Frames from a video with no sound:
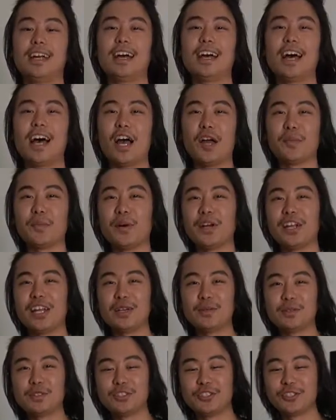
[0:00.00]
Hi, my
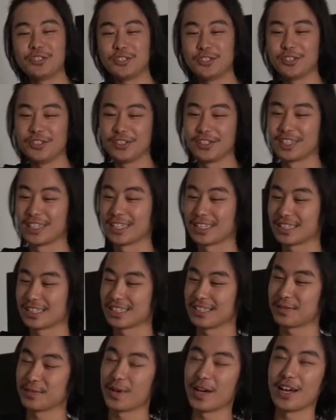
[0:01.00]
name is JuJu and this
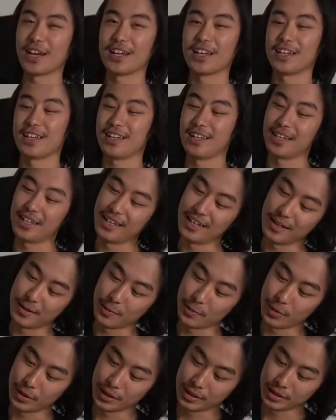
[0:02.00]
is my
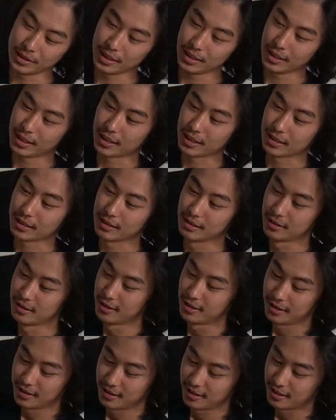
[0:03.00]
PC.
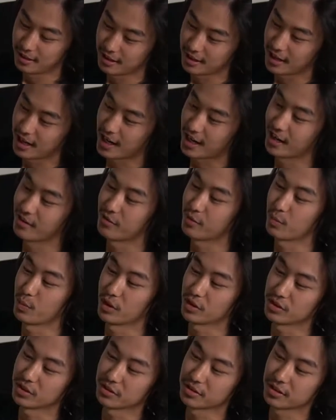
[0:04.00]
I have a
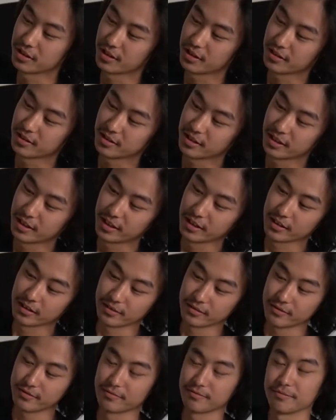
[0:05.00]
bunch of stickers
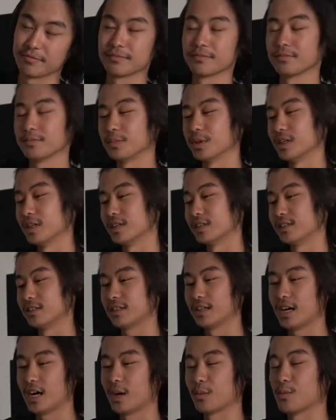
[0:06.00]
here, but
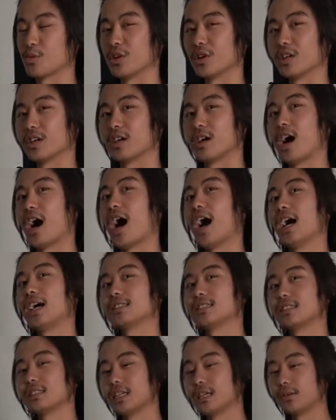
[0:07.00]
I'm running an
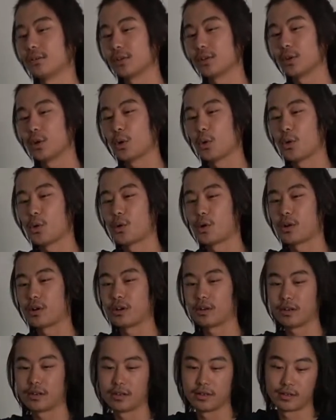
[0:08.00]
i7 core
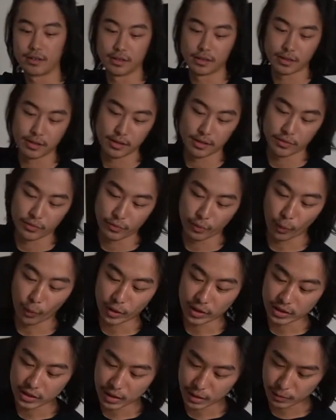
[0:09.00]

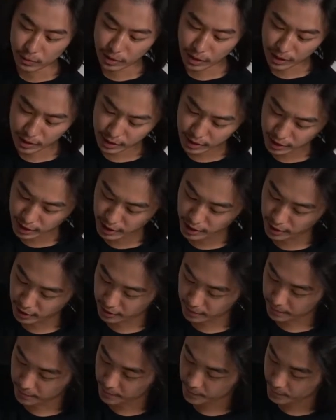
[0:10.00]
4790K.
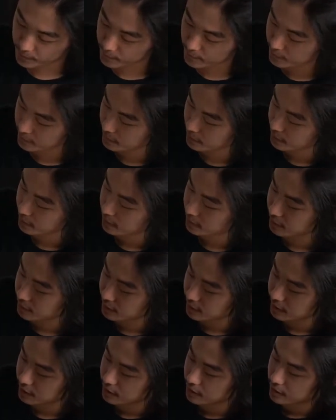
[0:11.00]

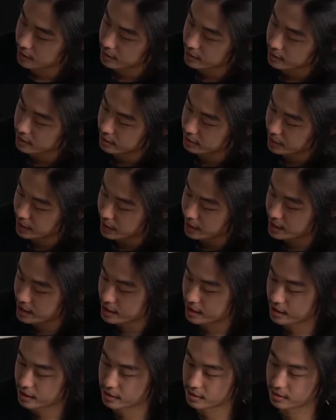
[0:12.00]
This is my
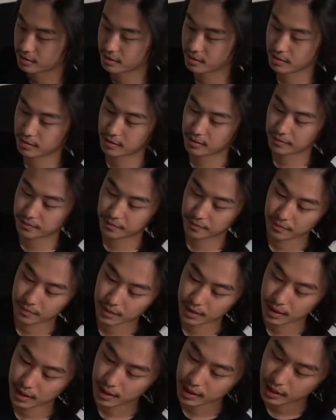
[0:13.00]
case.
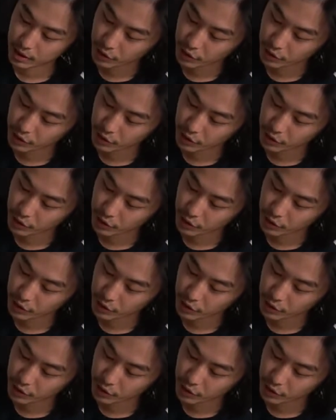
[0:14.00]
It